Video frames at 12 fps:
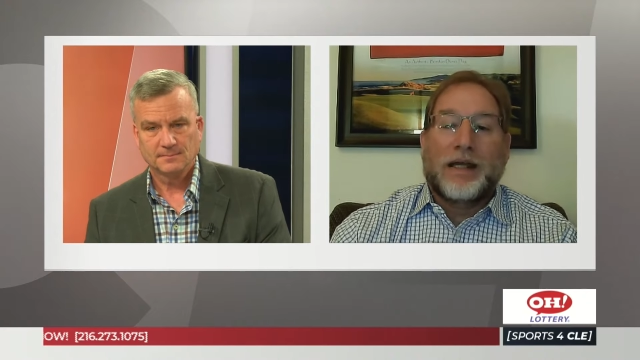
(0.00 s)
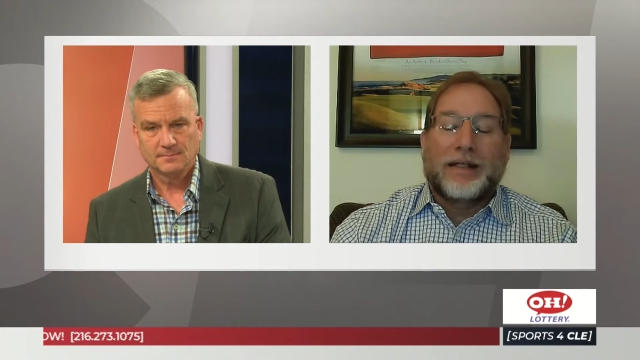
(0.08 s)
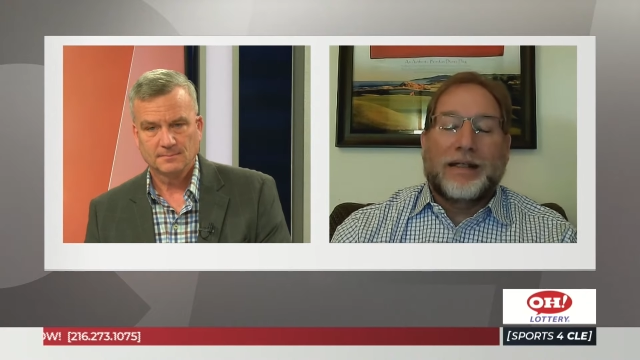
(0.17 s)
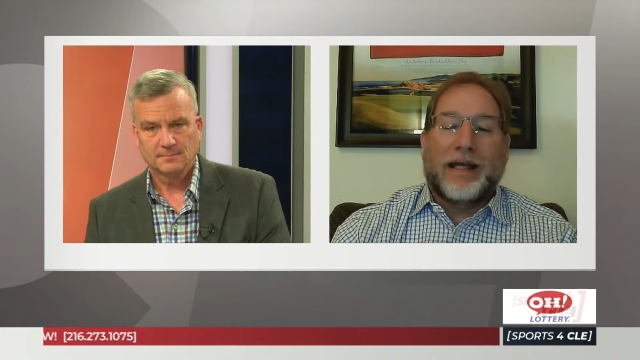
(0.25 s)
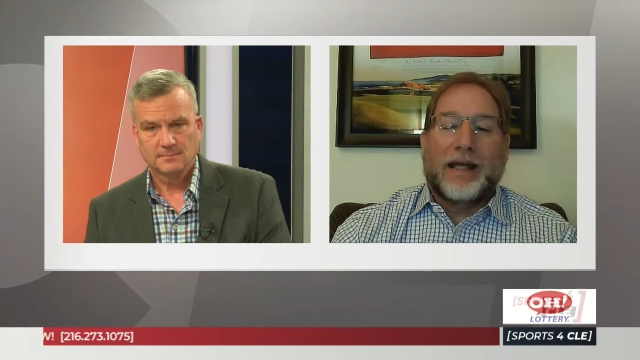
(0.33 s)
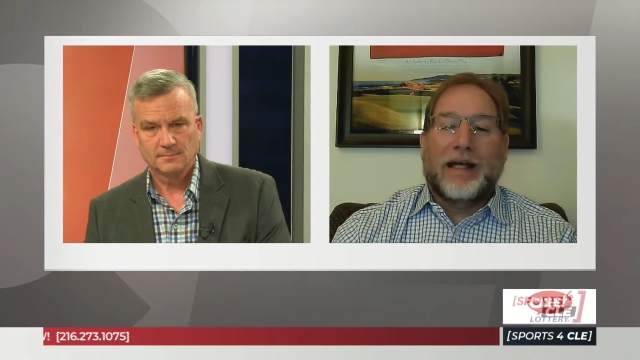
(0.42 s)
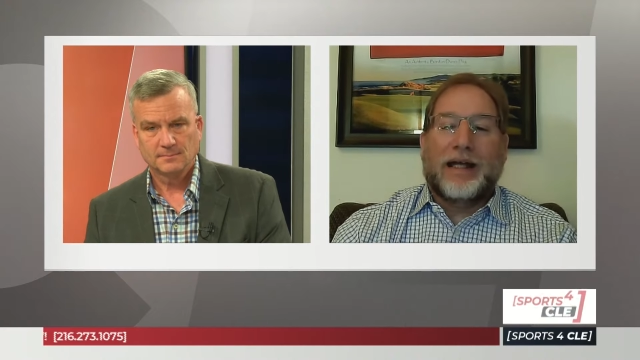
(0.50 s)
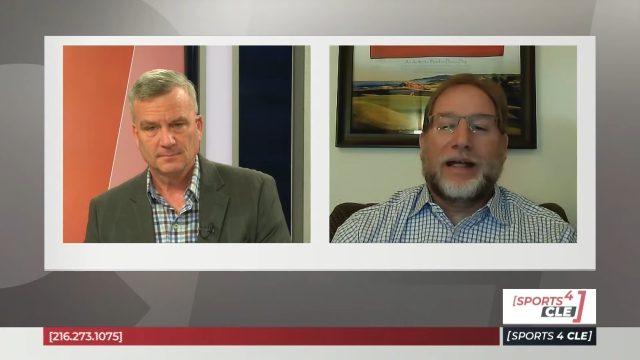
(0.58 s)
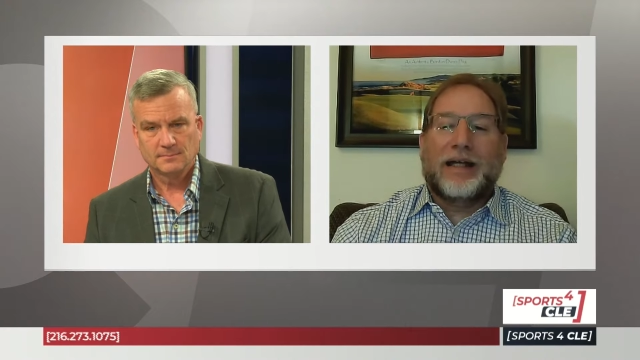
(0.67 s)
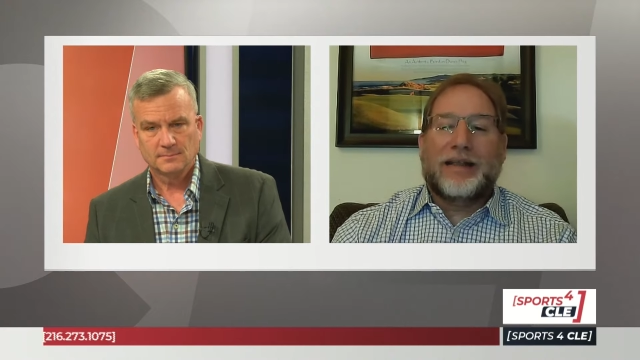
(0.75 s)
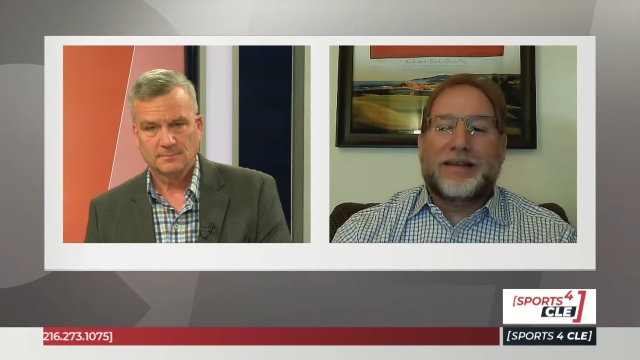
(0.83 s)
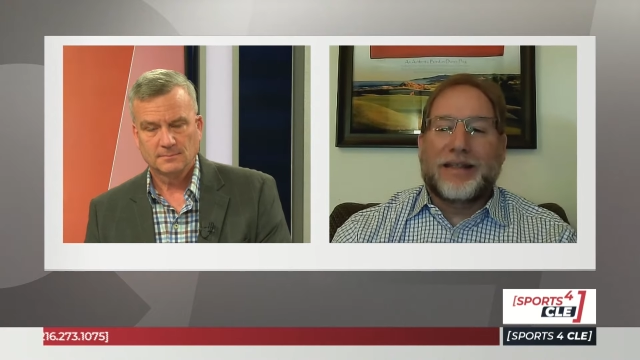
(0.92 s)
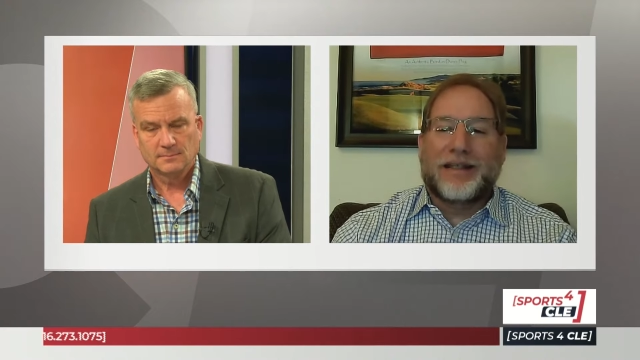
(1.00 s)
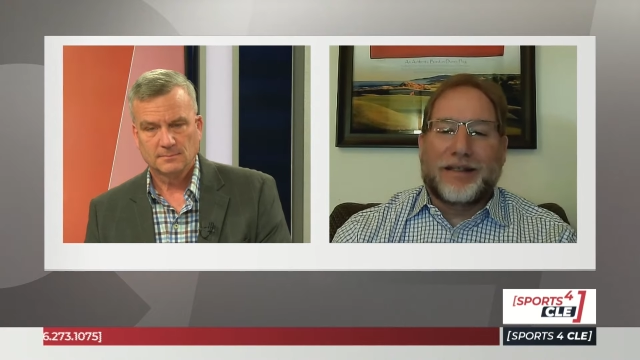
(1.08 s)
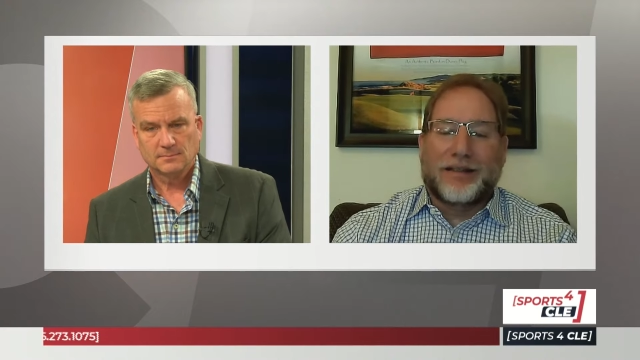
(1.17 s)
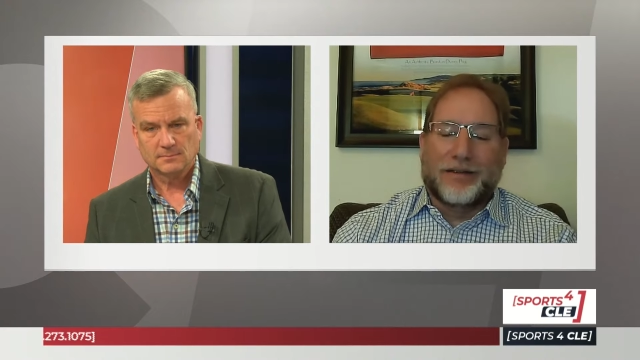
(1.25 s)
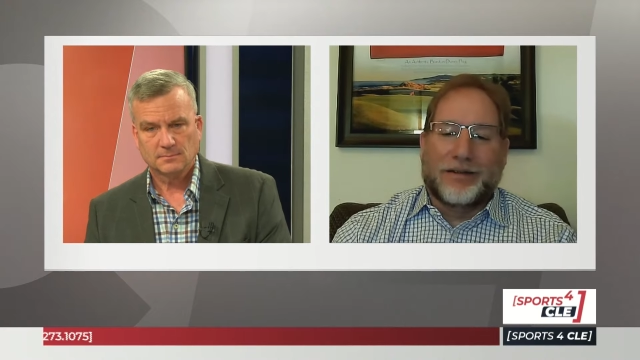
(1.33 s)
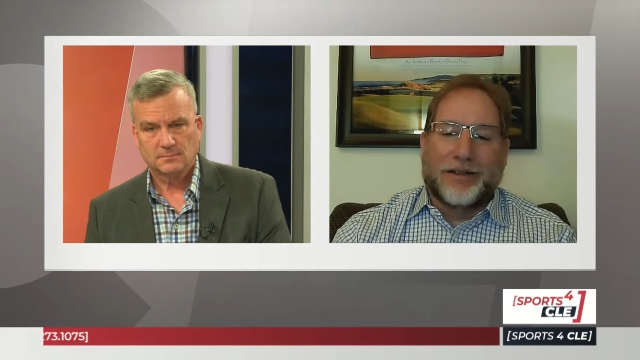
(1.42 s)
Speaker 1: Yeah, I think...
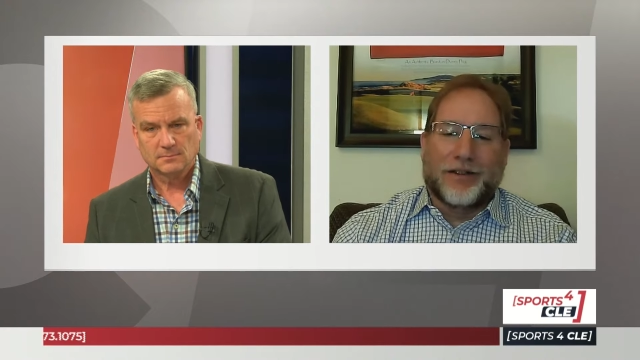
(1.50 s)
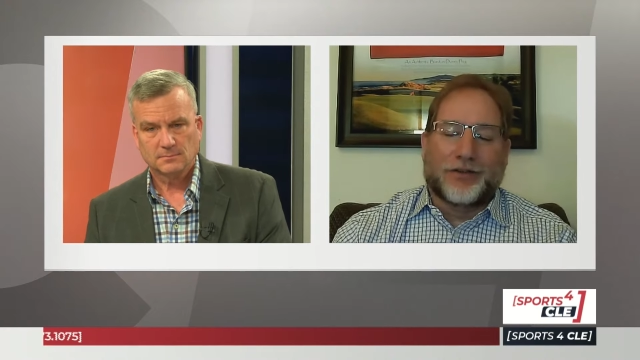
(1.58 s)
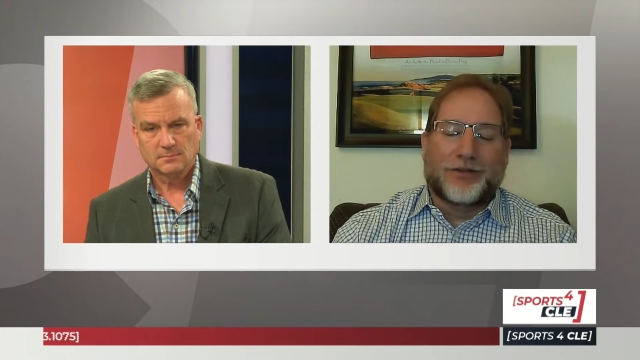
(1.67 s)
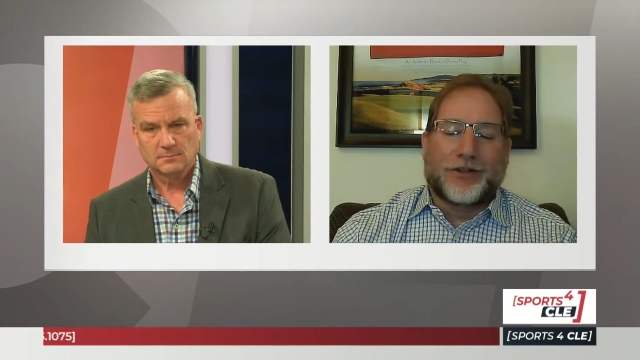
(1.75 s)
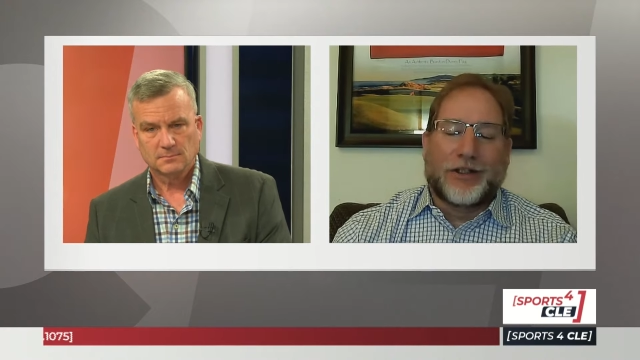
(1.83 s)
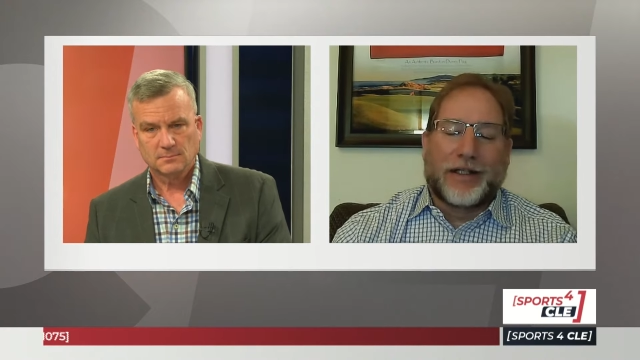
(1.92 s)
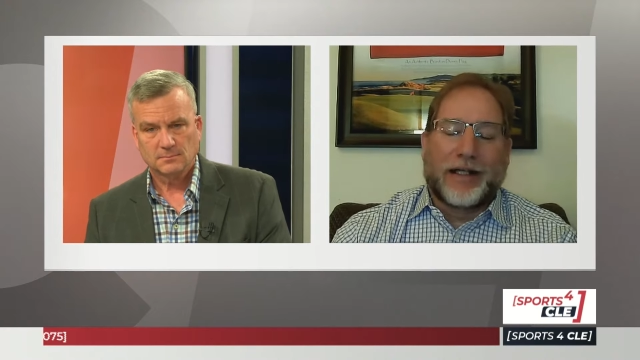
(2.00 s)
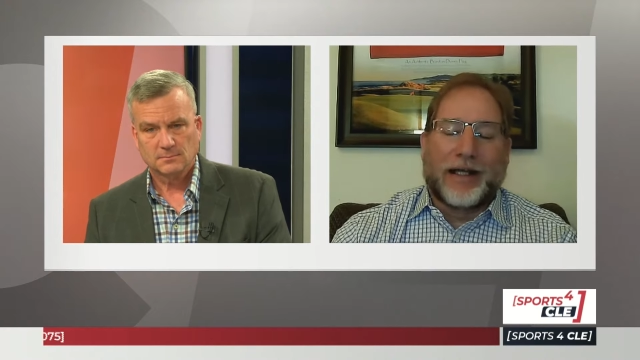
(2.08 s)
You know, looking